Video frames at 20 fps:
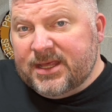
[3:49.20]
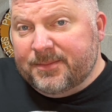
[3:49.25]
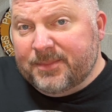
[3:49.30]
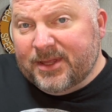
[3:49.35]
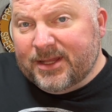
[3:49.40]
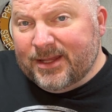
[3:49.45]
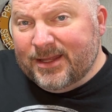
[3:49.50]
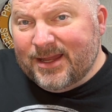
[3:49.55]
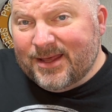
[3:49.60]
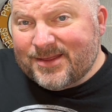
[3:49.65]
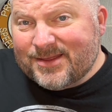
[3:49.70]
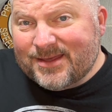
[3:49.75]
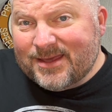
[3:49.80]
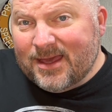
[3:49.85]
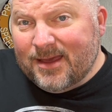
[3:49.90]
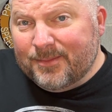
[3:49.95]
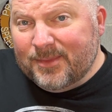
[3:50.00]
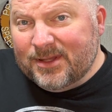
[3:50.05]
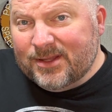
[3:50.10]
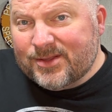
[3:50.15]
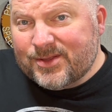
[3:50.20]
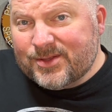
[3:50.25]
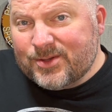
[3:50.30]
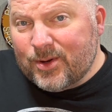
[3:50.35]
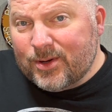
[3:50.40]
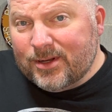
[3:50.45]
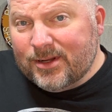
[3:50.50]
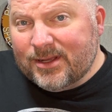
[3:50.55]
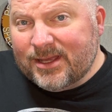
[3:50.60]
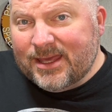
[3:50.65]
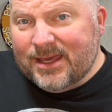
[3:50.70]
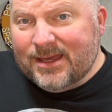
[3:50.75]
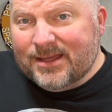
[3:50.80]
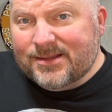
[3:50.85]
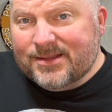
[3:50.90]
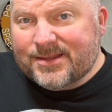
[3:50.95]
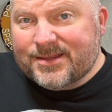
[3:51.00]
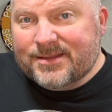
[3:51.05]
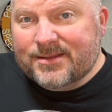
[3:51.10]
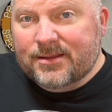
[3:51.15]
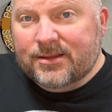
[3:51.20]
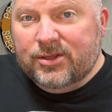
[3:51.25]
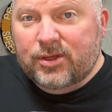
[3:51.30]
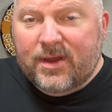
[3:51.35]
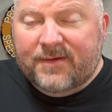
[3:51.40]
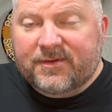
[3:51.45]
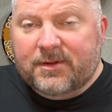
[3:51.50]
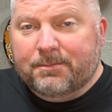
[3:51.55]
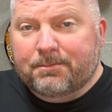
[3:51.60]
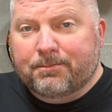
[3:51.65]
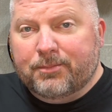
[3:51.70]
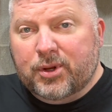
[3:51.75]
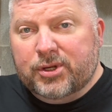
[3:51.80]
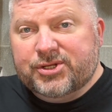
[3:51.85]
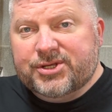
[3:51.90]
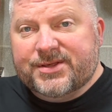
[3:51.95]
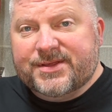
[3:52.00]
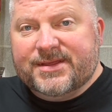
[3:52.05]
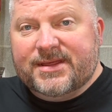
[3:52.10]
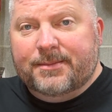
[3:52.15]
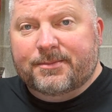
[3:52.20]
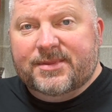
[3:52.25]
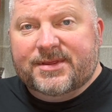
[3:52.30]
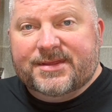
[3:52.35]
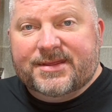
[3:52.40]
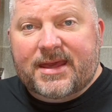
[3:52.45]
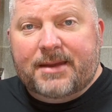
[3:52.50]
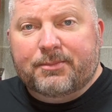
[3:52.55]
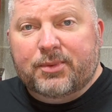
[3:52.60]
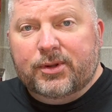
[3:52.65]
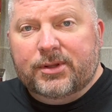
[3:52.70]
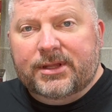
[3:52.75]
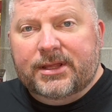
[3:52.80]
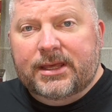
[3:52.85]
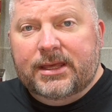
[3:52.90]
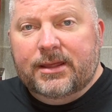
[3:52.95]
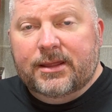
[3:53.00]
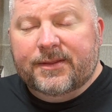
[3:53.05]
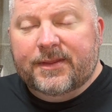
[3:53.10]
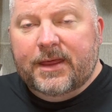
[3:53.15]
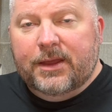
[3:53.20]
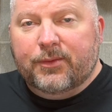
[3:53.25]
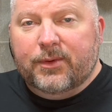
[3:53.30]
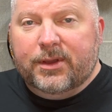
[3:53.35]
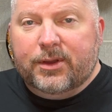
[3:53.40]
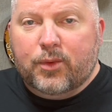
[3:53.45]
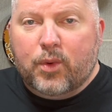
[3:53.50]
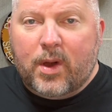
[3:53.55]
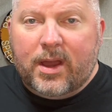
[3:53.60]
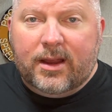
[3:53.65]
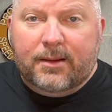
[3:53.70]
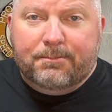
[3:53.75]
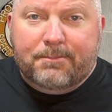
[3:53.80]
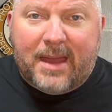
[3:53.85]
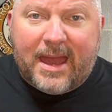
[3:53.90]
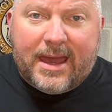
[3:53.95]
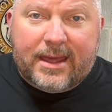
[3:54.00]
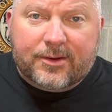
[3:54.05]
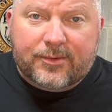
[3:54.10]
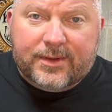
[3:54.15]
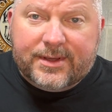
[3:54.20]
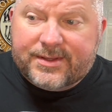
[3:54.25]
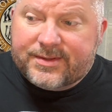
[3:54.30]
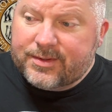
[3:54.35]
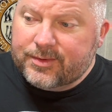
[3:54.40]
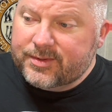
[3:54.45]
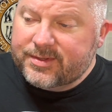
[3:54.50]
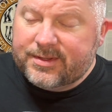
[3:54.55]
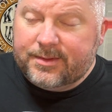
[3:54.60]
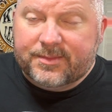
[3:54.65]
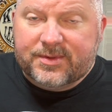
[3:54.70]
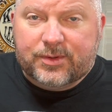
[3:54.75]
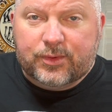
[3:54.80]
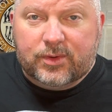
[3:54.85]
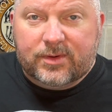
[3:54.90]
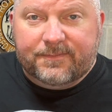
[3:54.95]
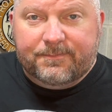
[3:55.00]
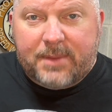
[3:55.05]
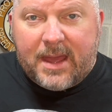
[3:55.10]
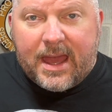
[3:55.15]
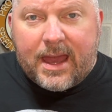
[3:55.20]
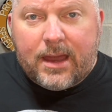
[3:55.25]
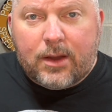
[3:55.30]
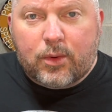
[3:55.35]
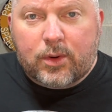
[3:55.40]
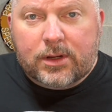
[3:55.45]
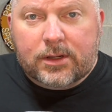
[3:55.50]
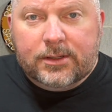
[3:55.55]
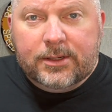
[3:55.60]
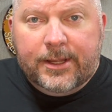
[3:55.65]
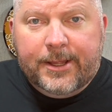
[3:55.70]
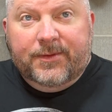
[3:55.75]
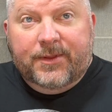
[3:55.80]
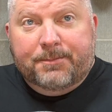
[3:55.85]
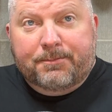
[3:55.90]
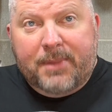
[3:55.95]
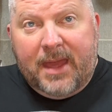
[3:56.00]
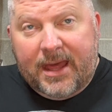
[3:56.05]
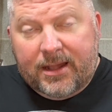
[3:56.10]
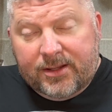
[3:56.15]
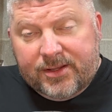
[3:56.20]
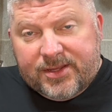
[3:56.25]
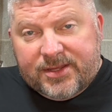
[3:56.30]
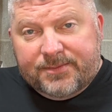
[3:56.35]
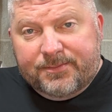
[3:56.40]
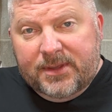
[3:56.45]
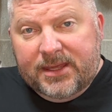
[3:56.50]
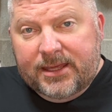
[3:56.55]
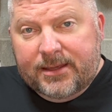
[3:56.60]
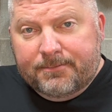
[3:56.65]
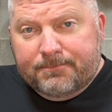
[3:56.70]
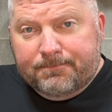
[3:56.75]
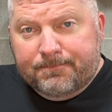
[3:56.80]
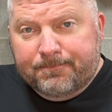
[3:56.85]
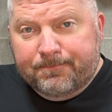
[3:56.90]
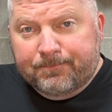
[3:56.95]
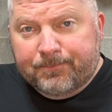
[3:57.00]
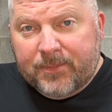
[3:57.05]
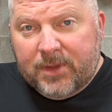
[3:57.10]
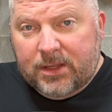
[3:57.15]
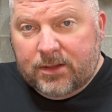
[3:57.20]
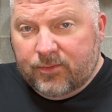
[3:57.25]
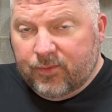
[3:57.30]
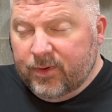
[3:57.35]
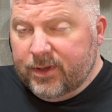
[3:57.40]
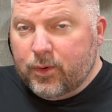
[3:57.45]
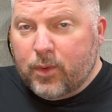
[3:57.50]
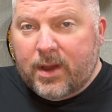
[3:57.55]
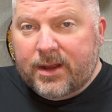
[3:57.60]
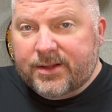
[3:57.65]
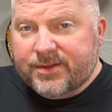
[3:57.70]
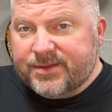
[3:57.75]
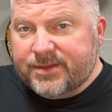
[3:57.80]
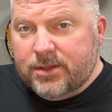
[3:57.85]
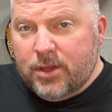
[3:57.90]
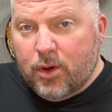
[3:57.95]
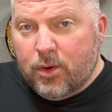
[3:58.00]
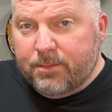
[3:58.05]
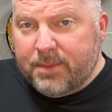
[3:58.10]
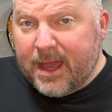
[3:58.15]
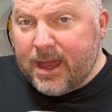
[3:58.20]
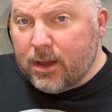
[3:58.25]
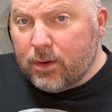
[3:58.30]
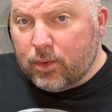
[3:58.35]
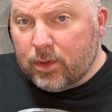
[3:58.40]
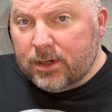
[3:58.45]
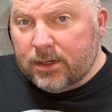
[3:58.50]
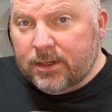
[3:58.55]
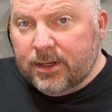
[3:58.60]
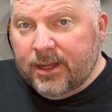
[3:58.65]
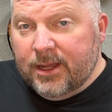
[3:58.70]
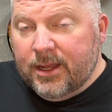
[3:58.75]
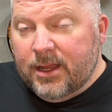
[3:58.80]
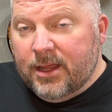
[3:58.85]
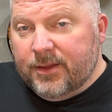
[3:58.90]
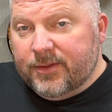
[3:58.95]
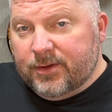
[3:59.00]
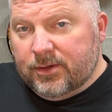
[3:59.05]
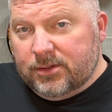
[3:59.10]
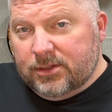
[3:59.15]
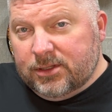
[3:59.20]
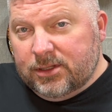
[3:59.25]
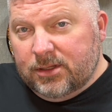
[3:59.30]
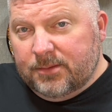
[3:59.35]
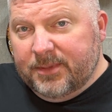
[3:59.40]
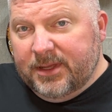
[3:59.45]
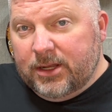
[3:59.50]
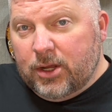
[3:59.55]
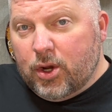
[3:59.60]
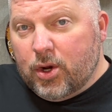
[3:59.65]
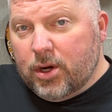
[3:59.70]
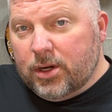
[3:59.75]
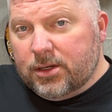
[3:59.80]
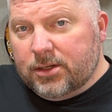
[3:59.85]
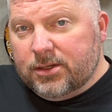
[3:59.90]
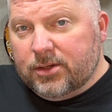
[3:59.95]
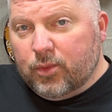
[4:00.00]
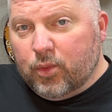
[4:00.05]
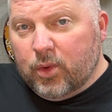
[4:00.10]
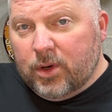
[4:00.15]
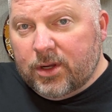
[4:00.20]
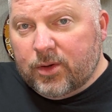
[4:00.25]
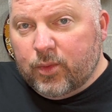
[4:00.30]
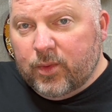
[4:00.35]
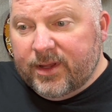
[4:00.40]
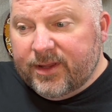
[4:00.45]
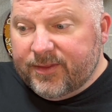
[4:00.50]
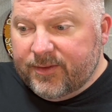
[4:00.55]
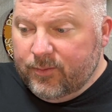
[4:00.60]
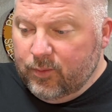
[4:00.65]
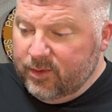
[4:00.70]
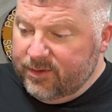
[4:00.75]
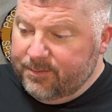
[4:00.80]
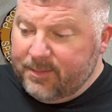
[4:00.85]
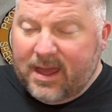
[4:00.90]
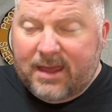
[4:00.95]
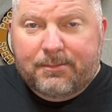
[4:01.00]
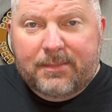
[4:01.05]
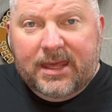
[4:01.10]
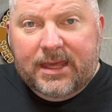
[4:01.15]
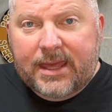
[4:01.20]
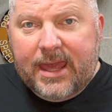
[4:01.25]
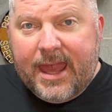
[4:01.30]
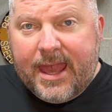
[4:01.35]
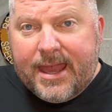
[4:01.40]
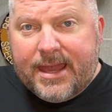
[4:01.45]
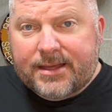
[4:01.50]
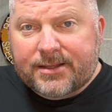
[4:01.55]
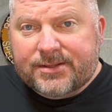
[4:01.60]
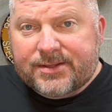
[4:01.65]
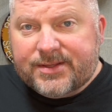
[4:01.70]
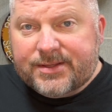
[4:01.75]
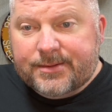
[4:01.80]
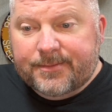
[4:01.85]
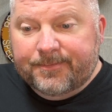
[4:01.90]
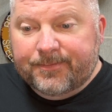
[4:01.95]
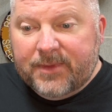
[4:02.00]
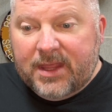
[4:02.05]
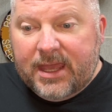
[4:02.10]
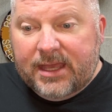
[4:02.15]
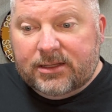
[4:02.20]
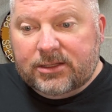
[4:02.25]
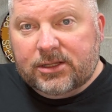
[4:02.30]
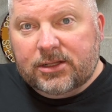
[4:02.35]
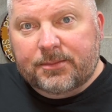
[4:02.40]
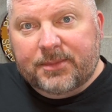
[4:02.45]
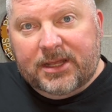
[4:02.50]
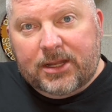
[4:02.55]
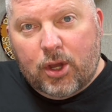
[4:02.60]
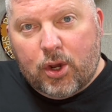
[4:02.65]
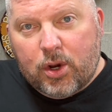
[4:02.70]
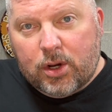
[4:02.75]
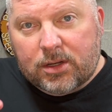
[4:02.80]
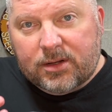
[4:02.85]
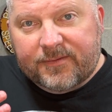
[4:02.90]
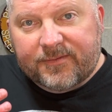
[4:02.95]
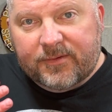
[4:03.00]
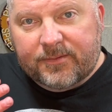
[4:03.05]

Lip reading: typically doesn't come in the starter kits. You have to purchase them separately. They require batteries or some sort of power. The balance beam requires no power. They're a little bit harder to work with my big hands, and a little bit harder